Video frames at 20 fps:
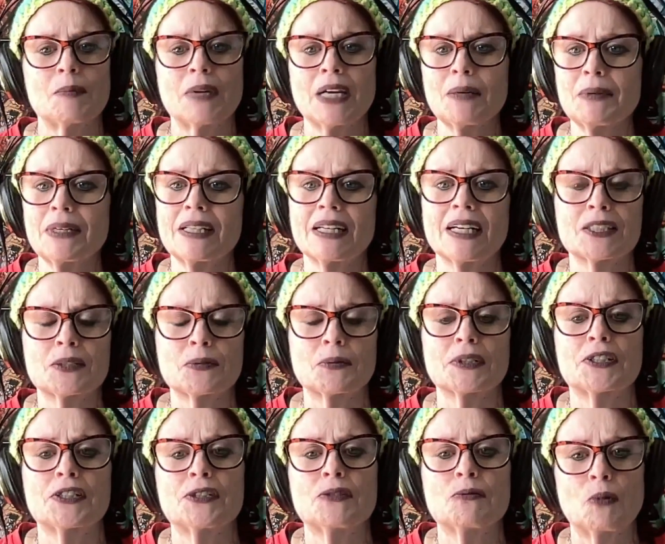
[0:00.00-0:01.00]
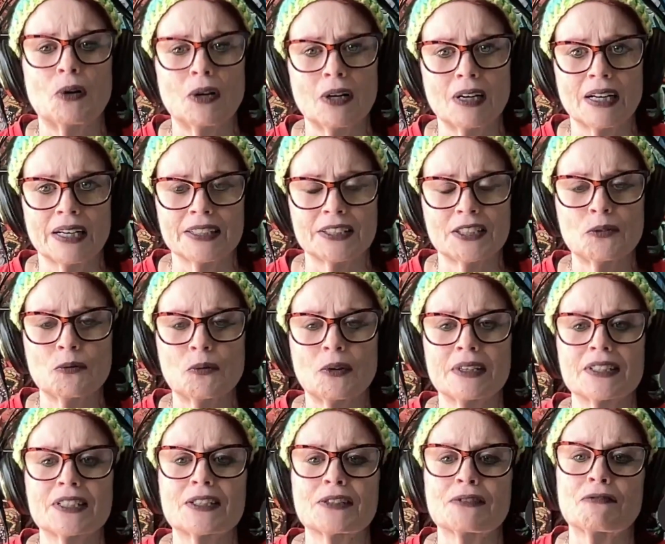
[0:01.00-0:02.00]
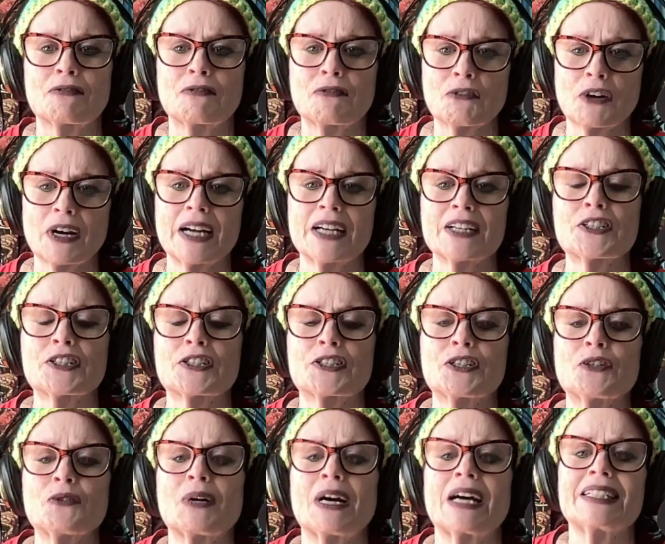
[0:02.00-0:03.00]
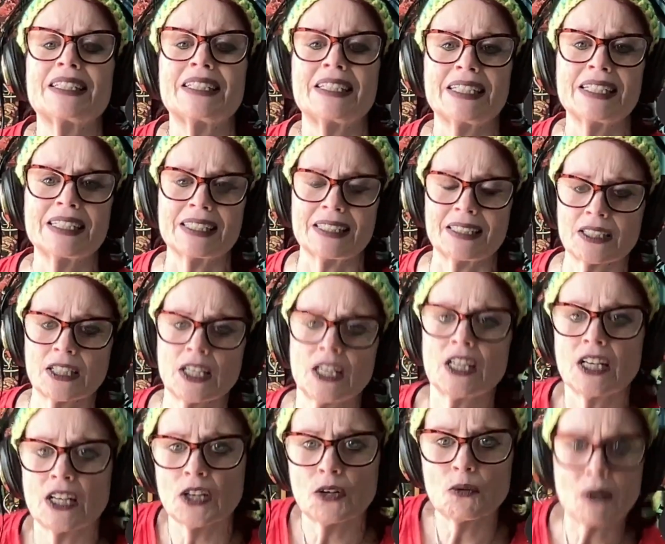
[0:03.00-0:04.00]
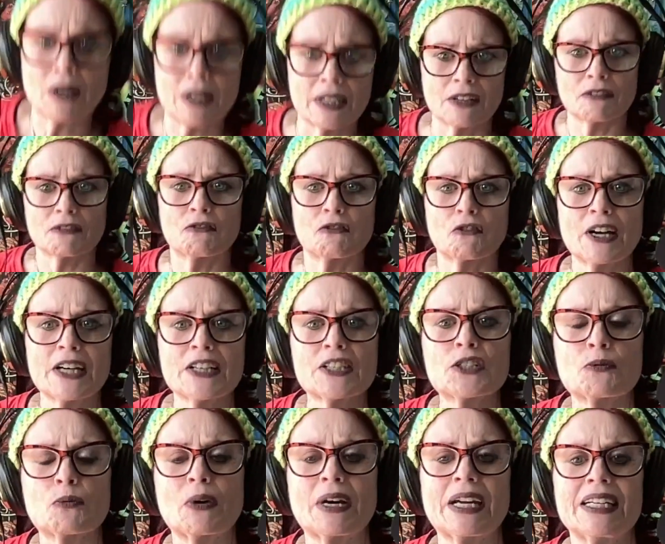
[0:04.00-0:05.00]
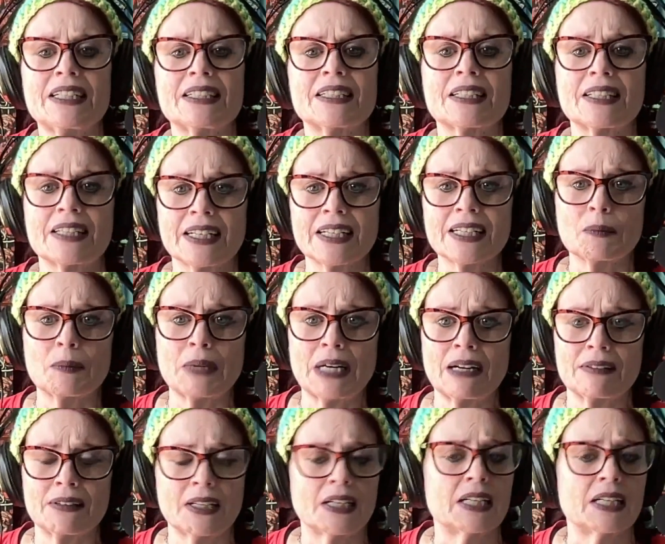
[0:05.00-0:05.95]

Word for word: baby, that's what you want. You want some fresh new ideas. You want a fresh way to think about